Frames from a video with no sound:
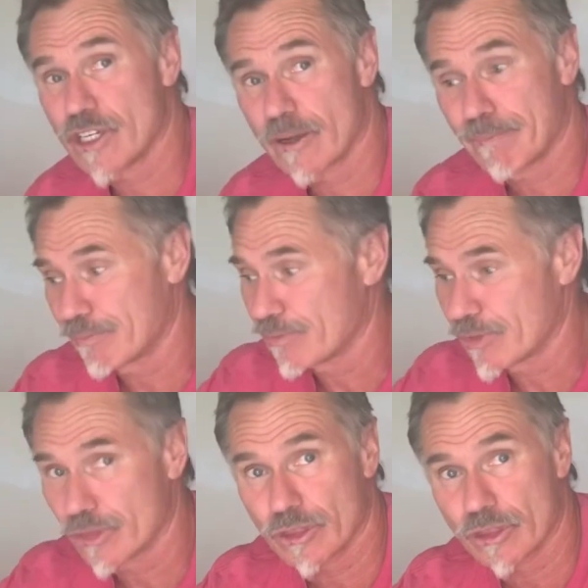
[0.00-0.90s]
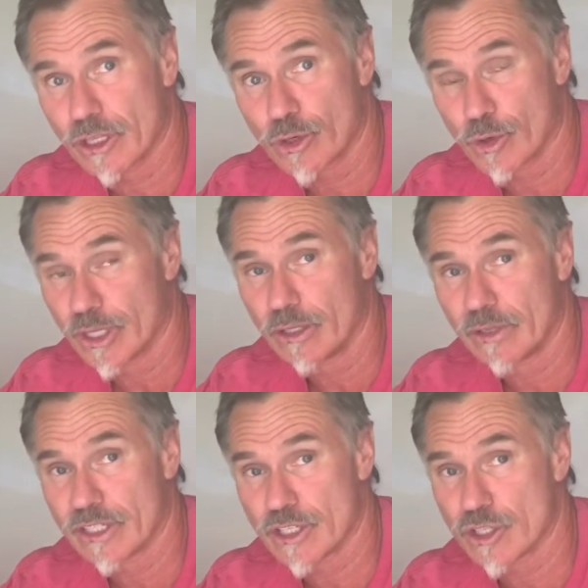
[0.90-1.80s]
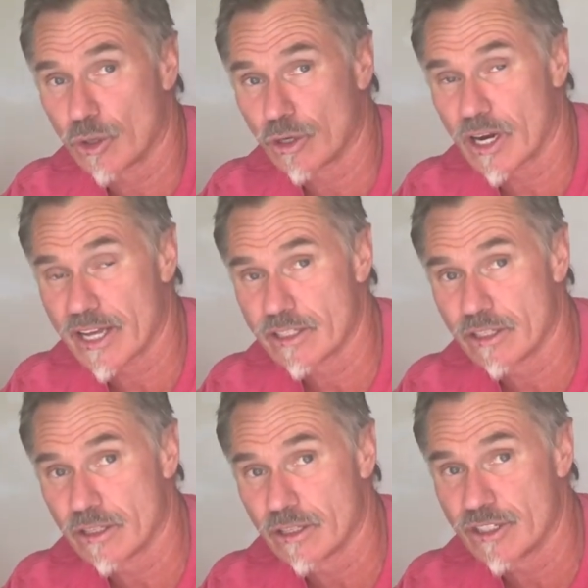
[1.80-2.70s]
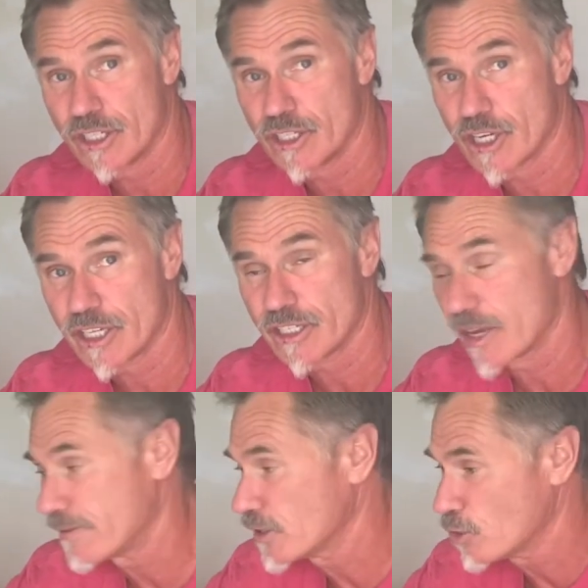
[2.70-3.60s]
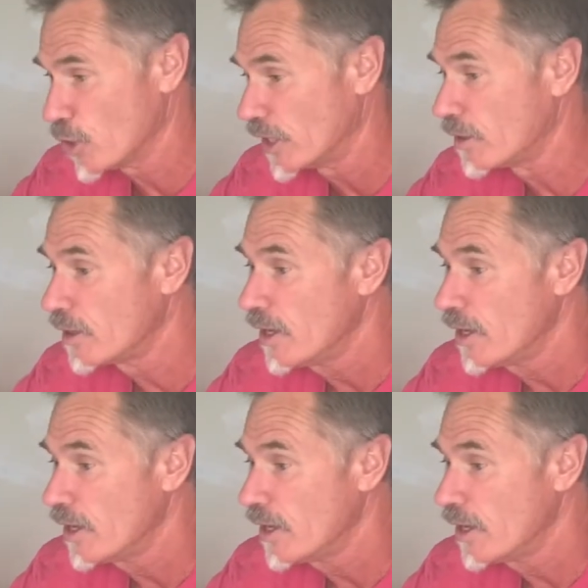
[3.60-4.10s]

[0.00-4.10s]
up the grill and the solar lights in the CJ7 grill.